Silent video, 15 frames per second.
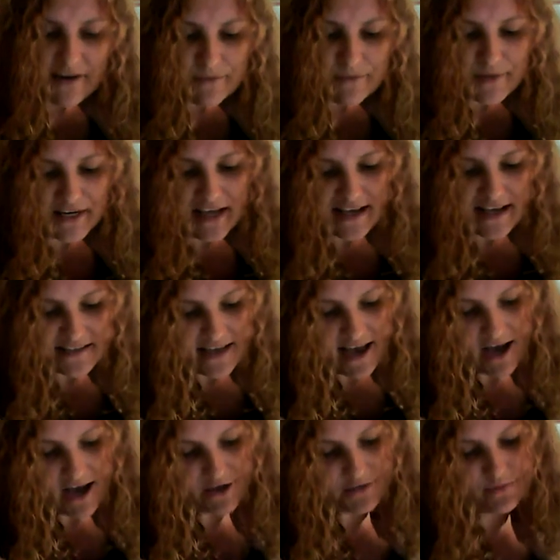everybody has a
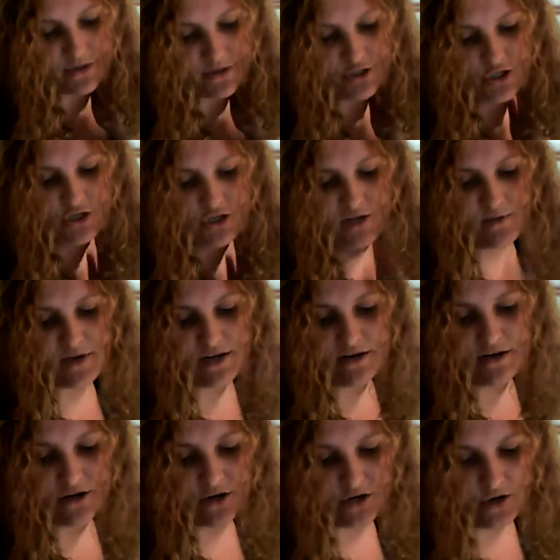house, but surely we can
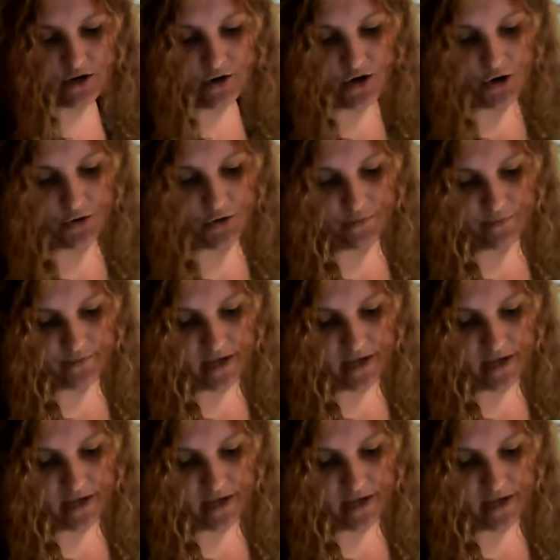all go home.